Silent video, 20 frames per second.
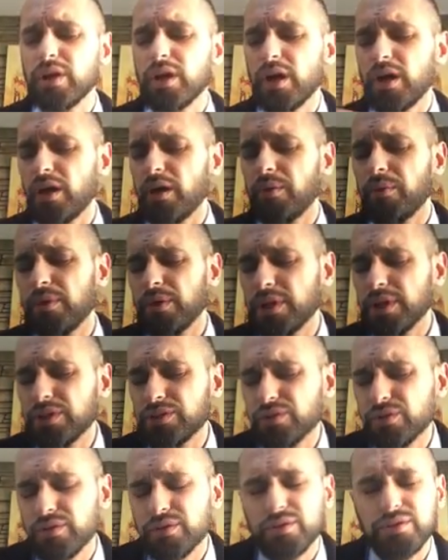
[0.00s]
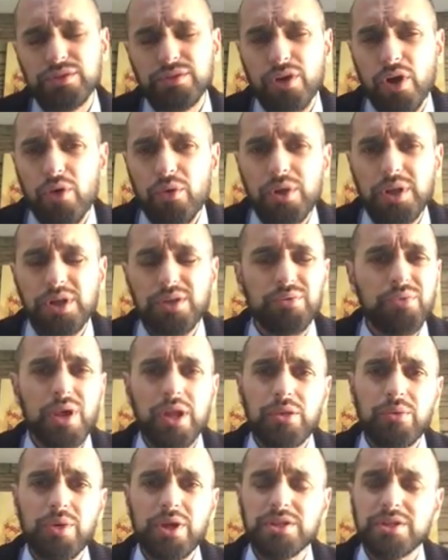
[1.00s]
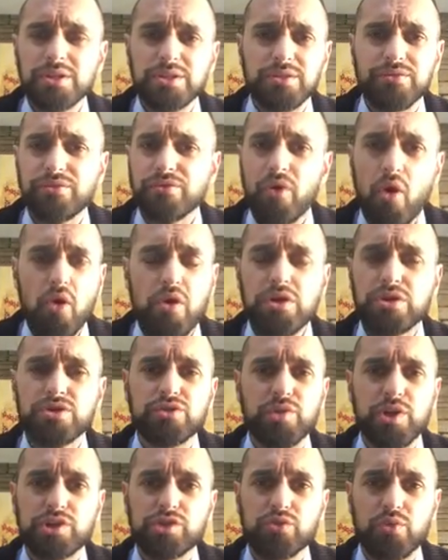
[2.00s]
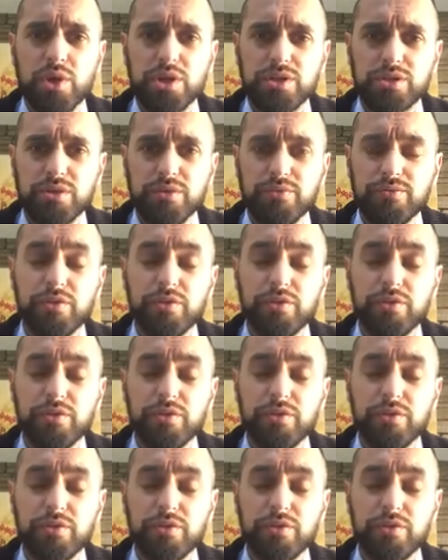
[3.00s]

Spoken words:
Though already right away, there's a very strange question.